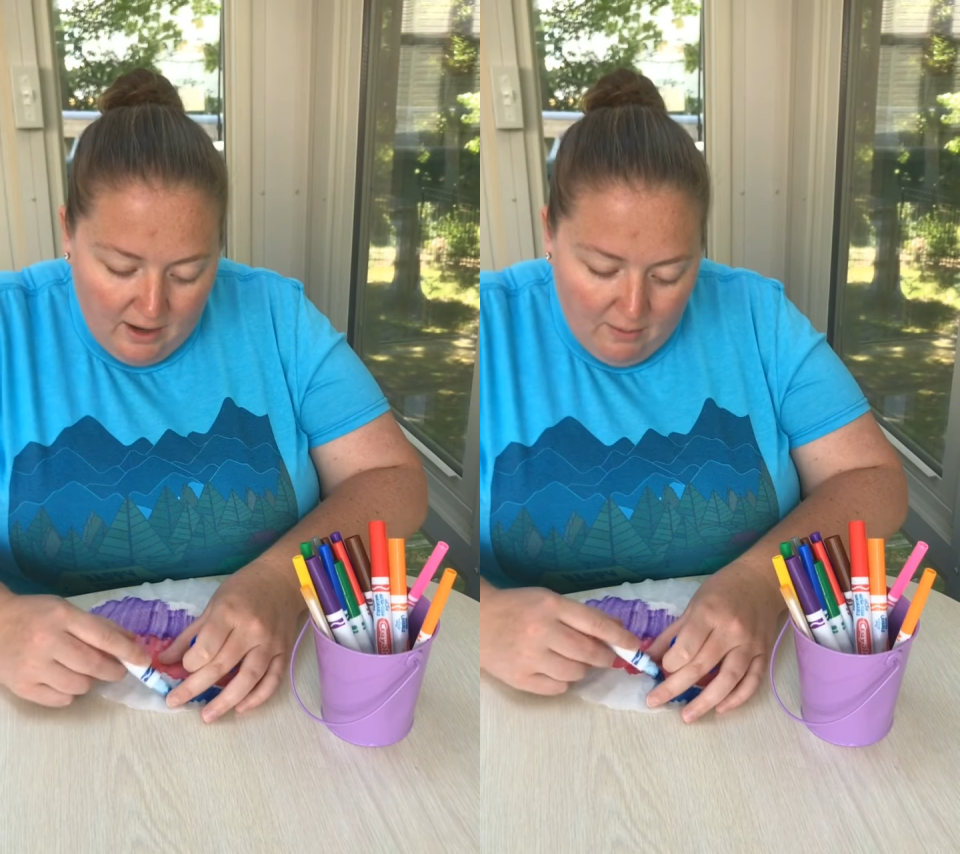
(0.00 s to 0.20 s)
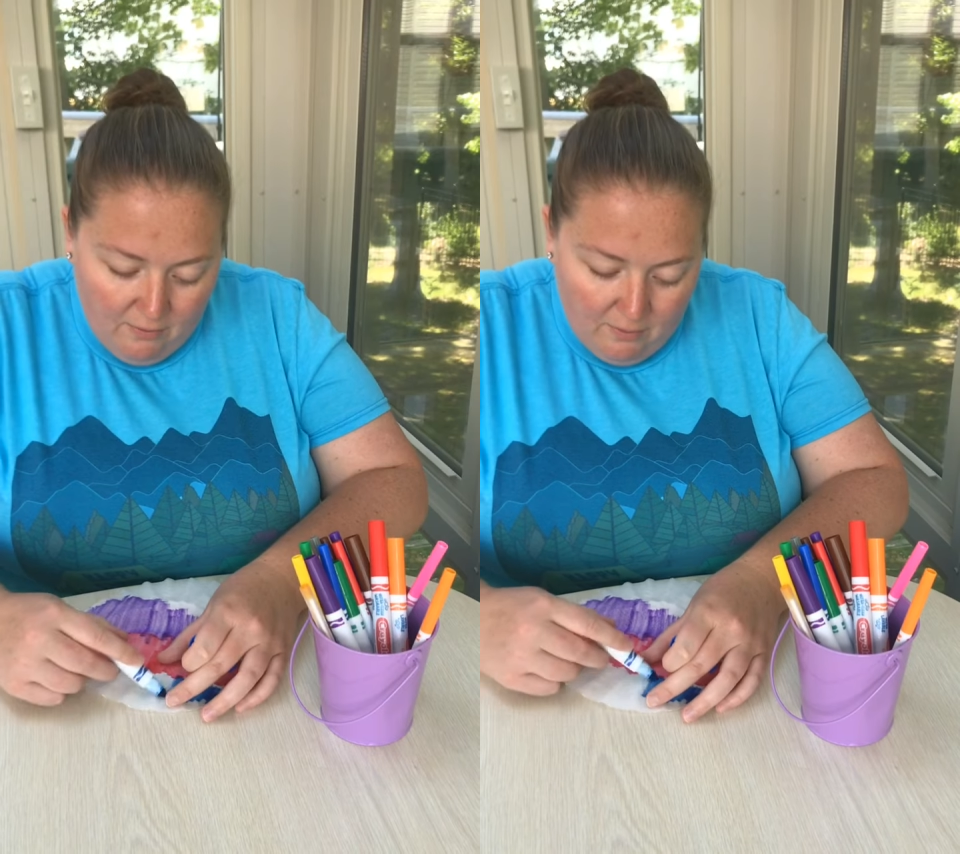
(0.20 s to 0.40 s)

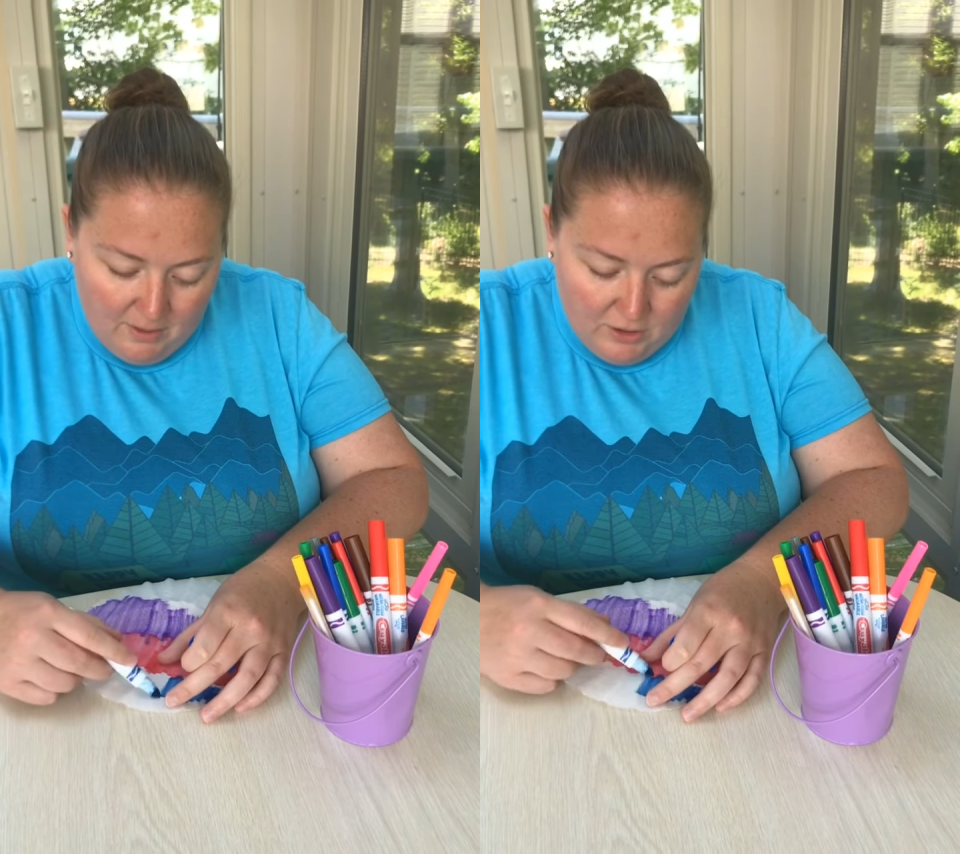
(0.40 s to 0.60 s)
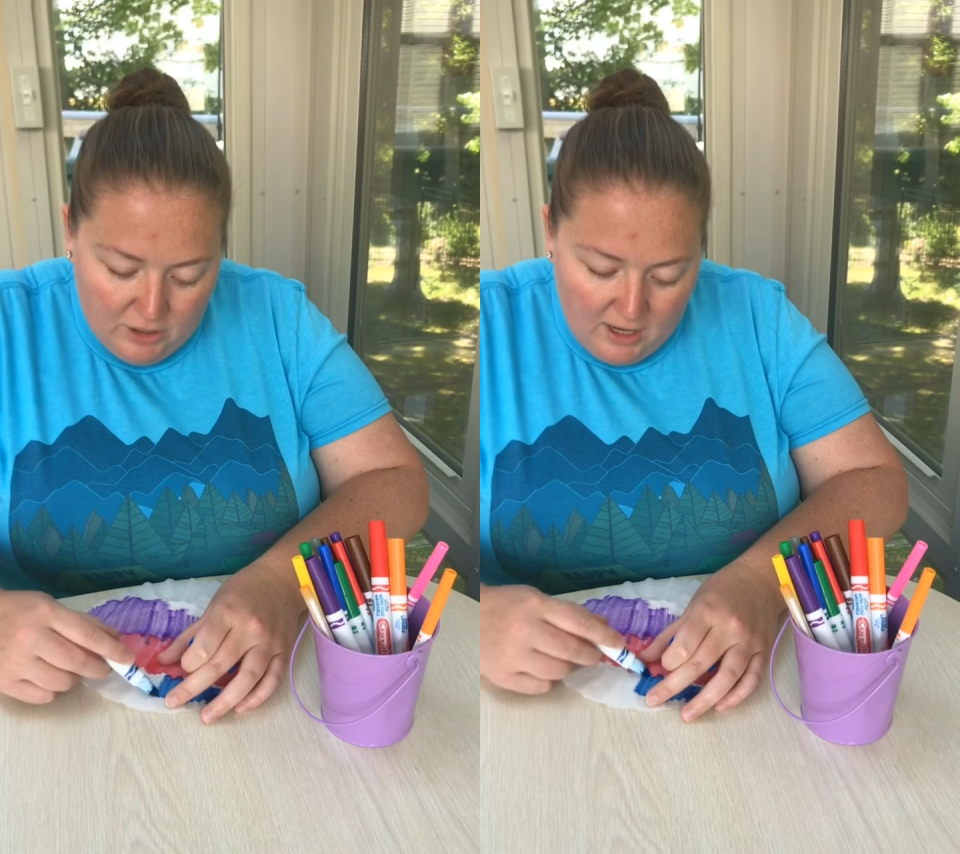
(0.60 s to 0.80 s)
however
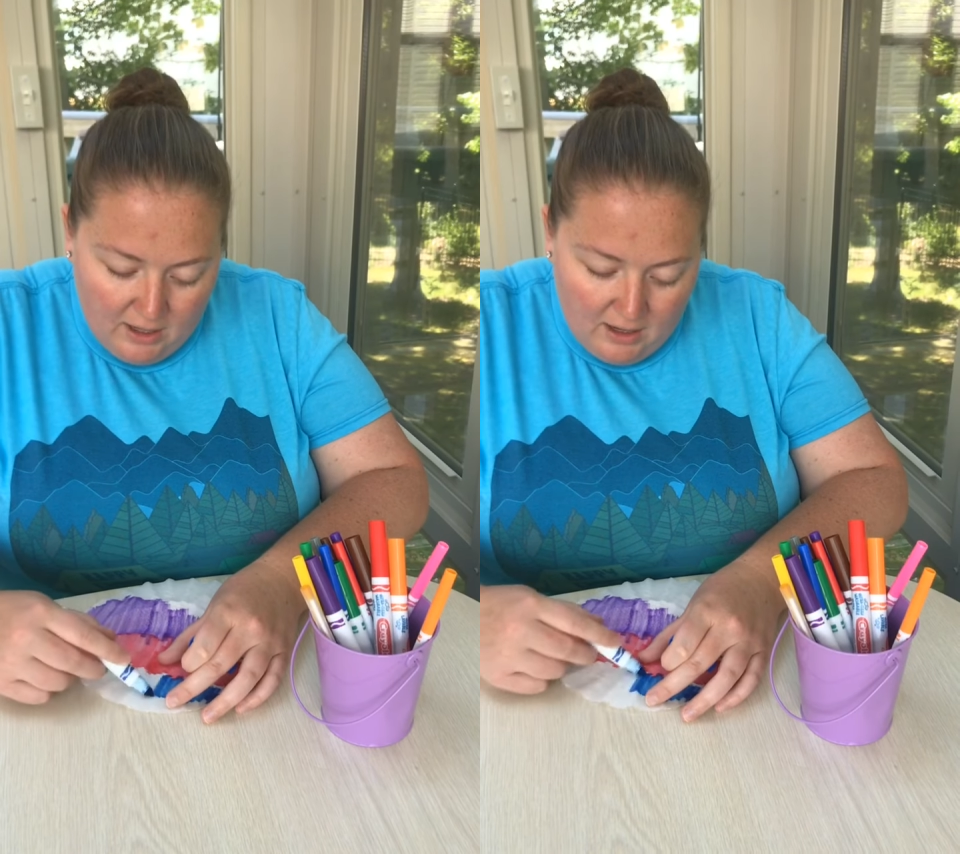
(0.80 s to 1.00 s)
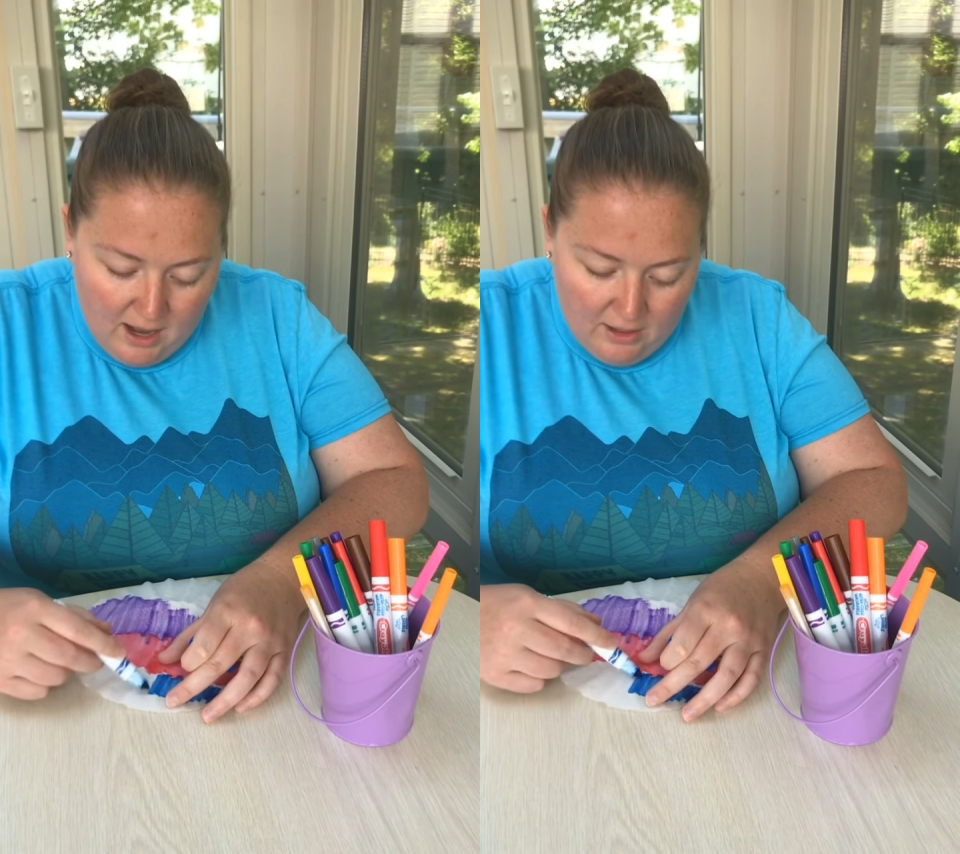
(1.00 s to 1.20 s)
much they
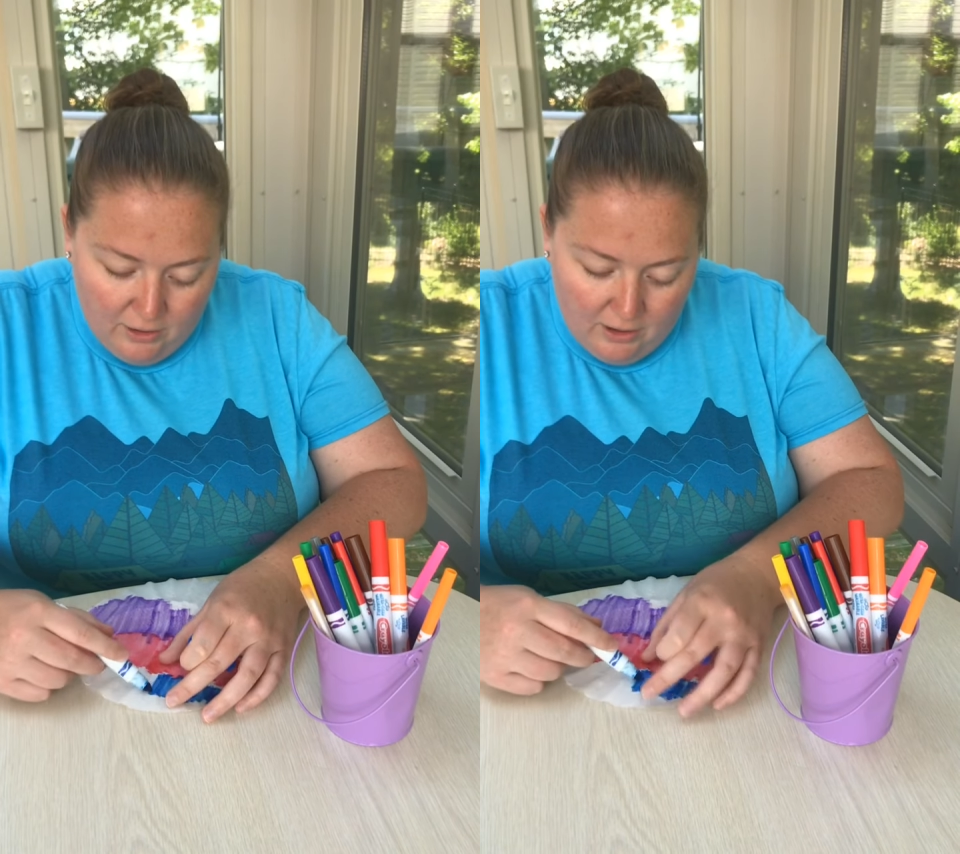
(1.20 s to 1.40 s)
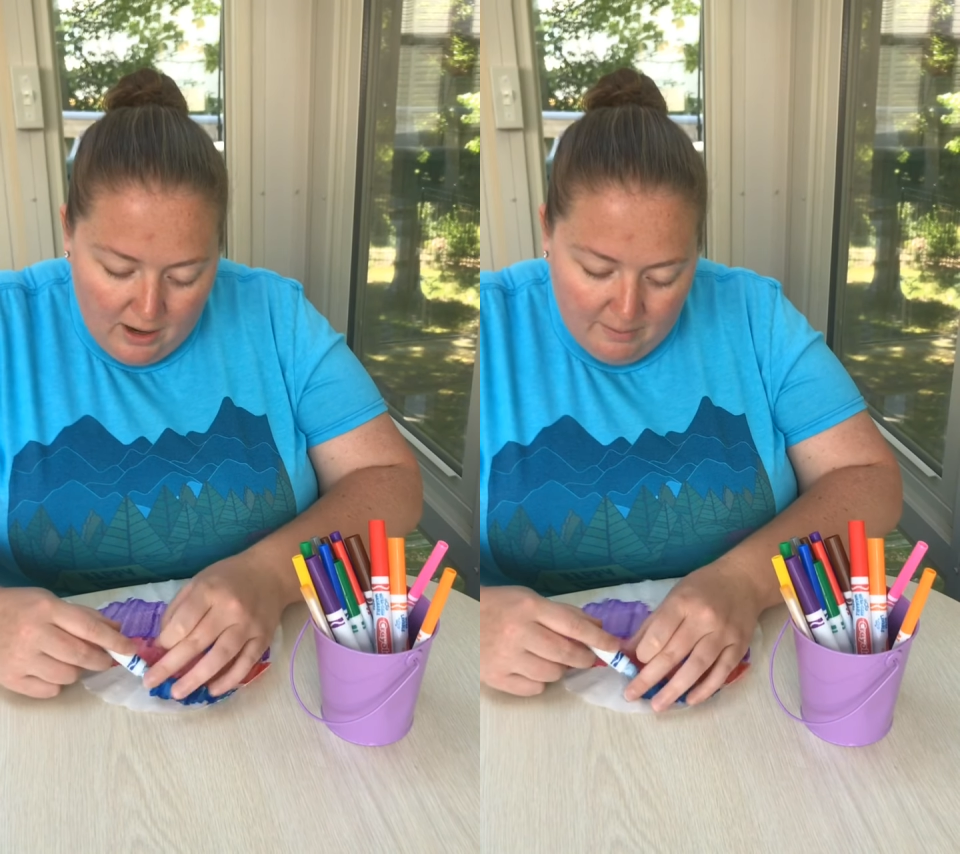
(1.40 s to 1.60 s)
can
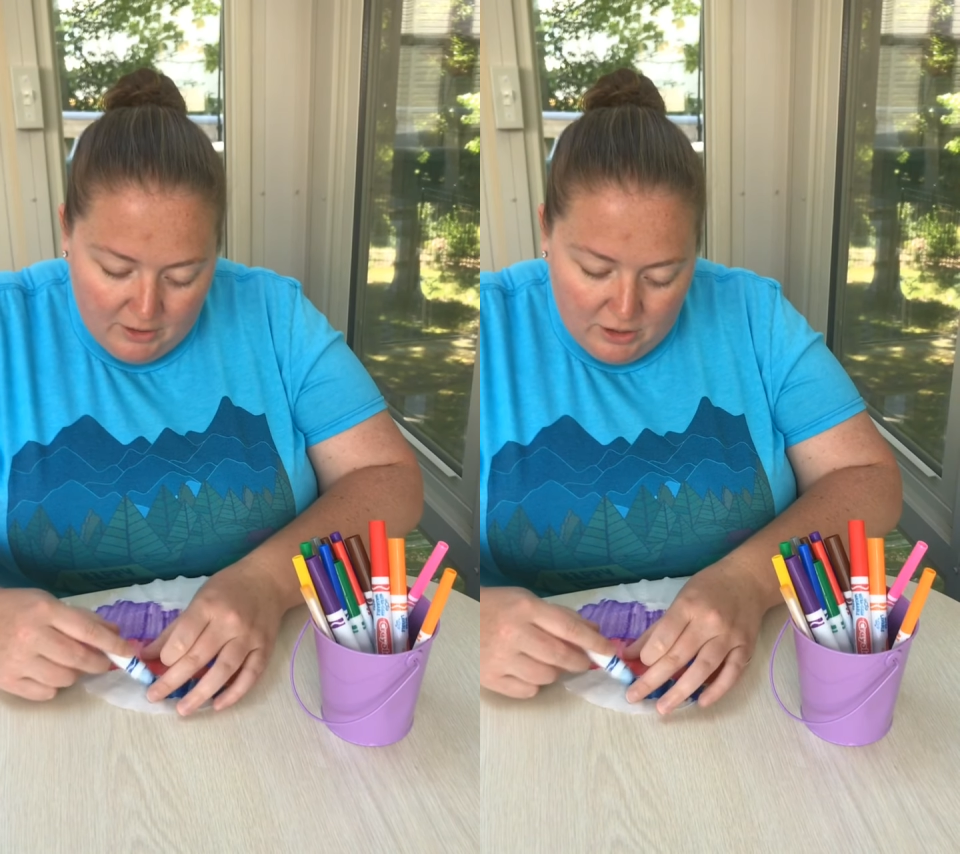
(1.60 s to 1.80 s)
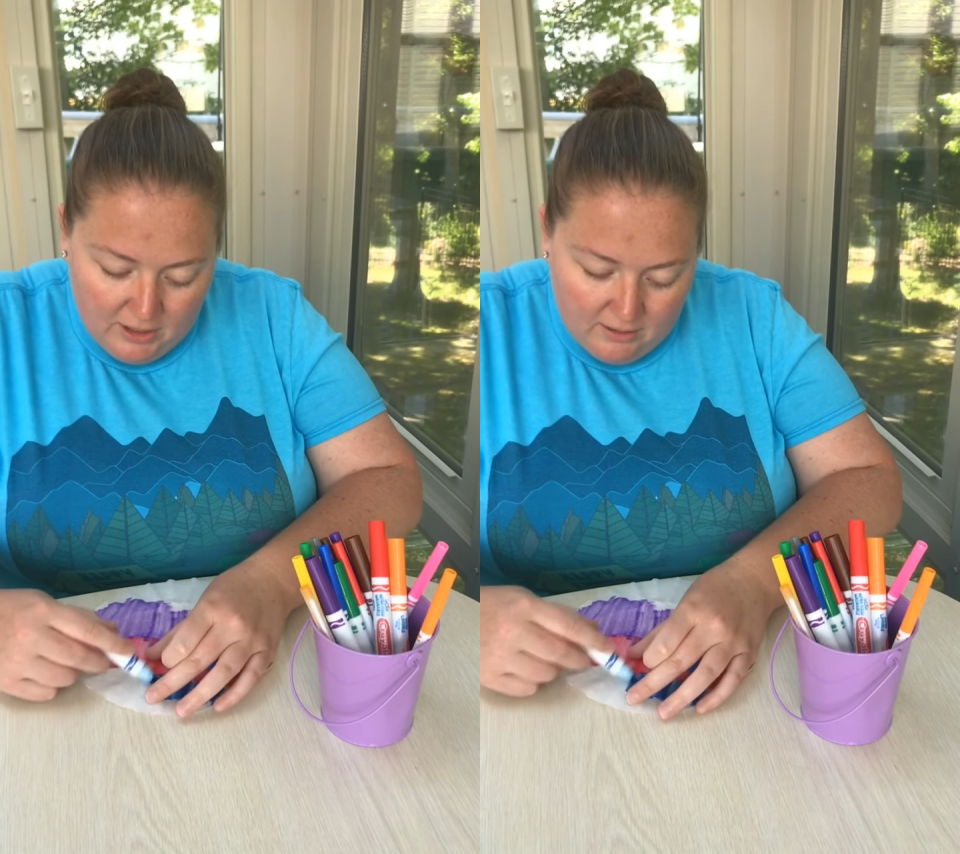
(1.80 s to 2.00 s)
color, how
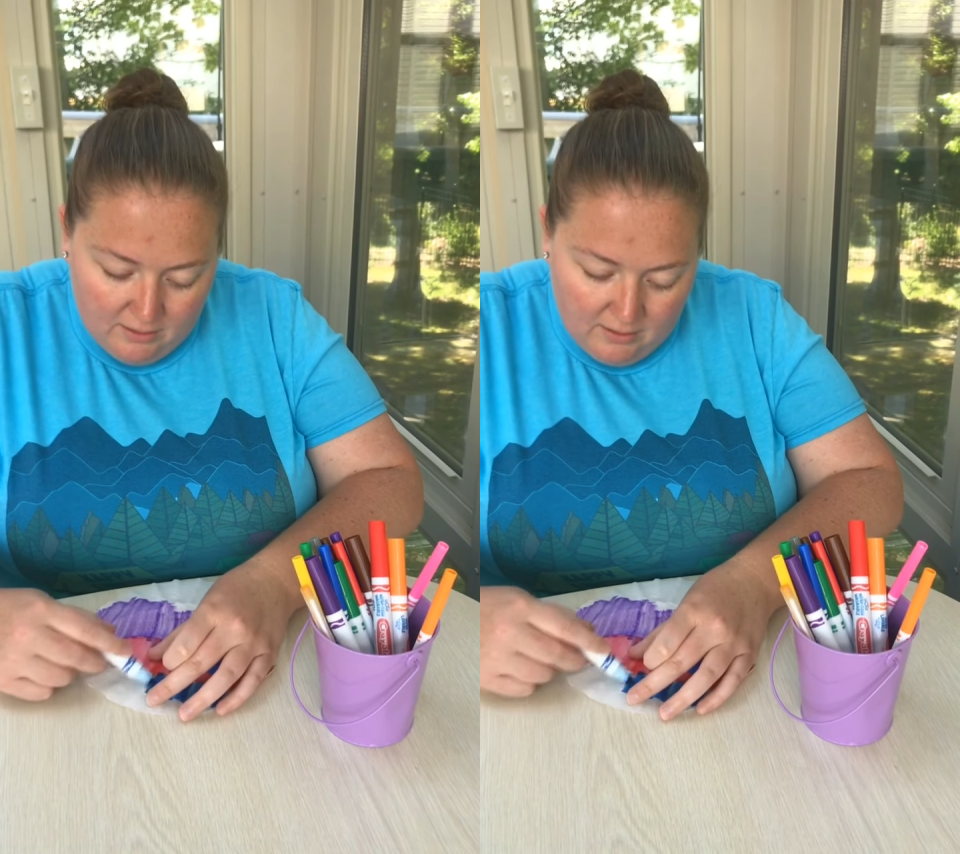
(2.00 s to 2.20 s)
much they,